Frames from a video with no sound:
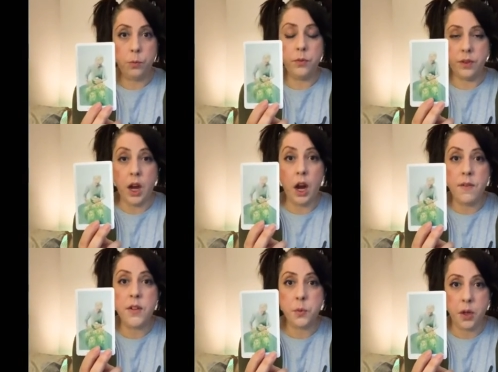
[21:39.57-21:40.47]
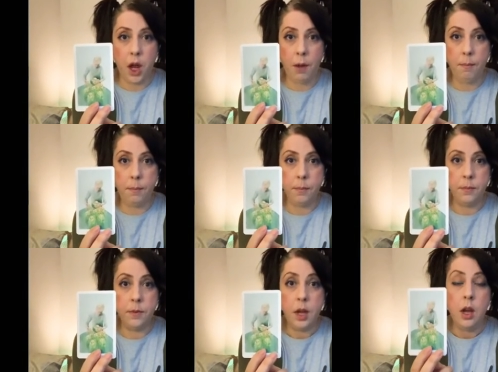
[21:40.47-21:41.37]
the harvest will come.
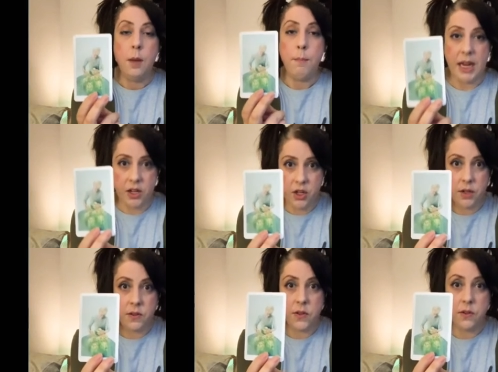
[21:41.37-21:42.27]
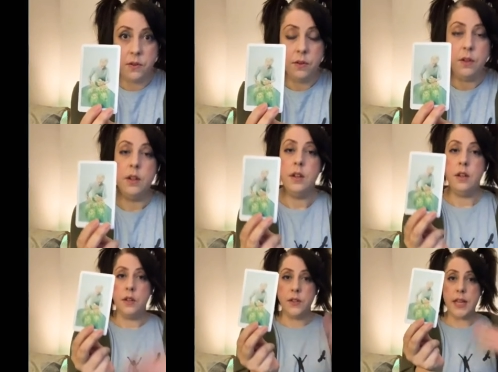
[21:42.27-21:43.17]
Patience,
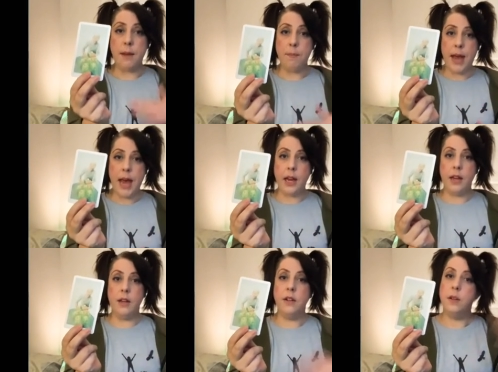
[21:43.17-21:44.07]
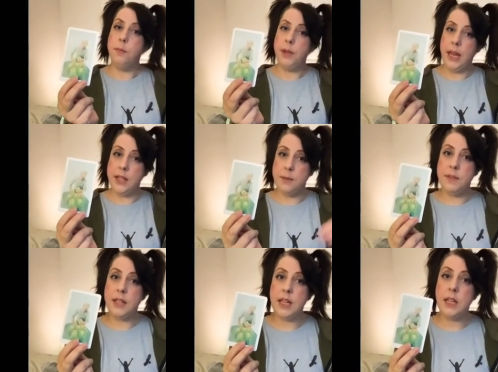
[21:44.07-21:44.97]
step back, plant some
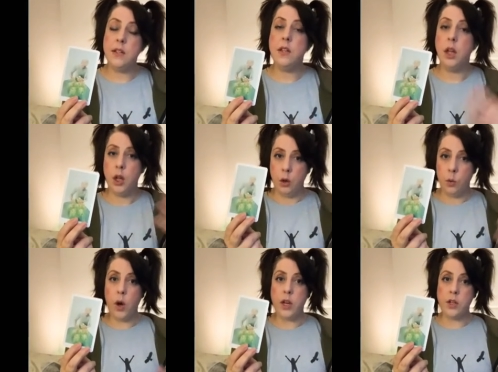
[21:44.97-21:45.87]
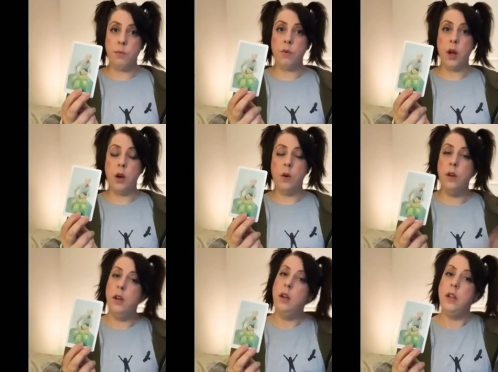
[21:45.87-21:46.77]
seeds, watch them grow,
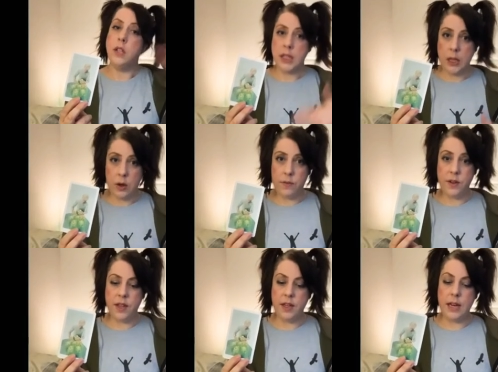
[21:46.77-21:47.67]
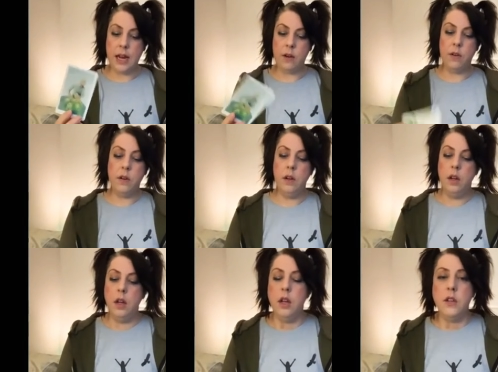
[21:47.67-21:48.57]
slow everything down.
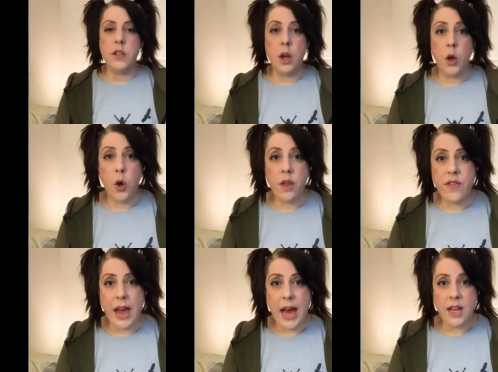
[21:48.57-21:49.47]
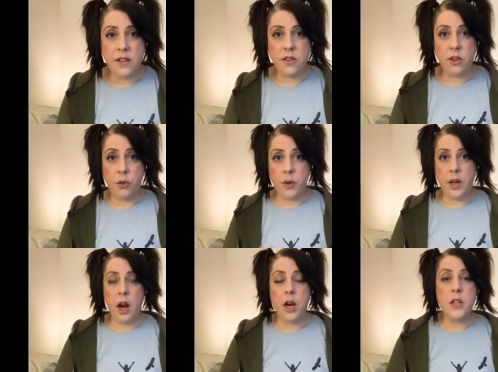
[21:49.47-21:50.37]
So that is the
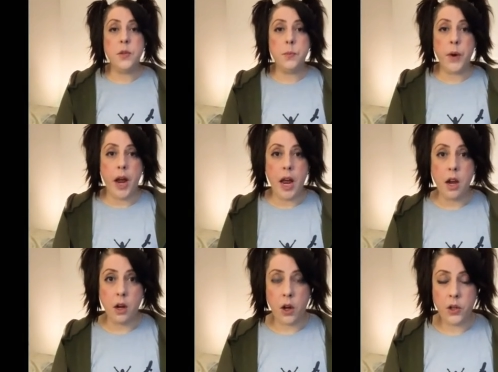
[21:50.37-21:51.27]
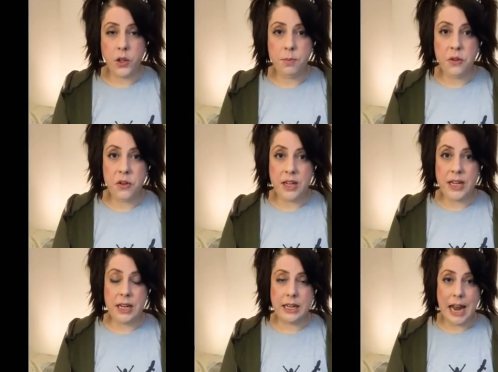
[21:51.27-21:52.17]
3-card spread called Community
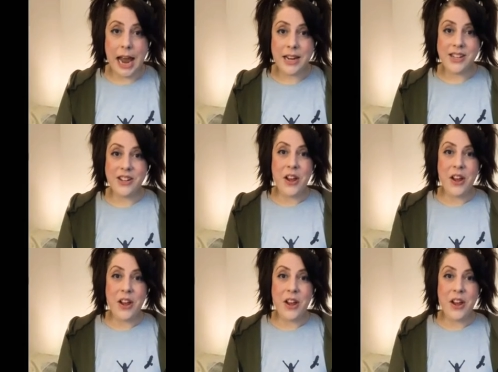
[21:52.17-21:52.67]
Connect.